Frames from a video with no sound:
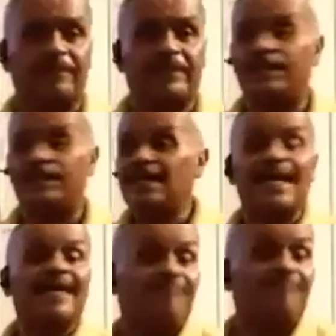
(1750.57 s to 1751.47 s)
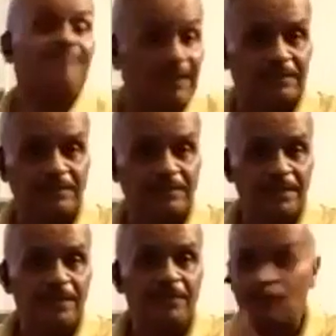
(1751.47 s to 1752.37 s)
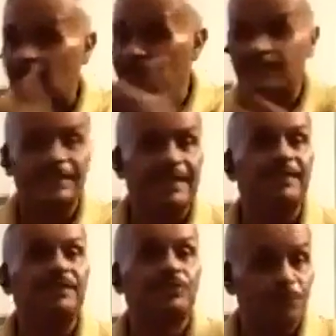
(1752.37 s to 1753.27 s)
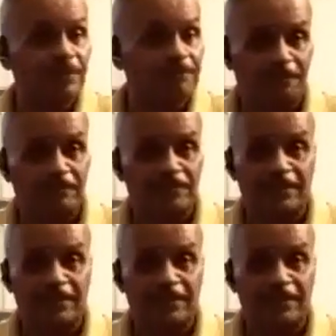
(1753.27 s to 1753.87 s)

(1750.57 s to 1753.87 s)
it like a violin. You gotta sit down and tune it first.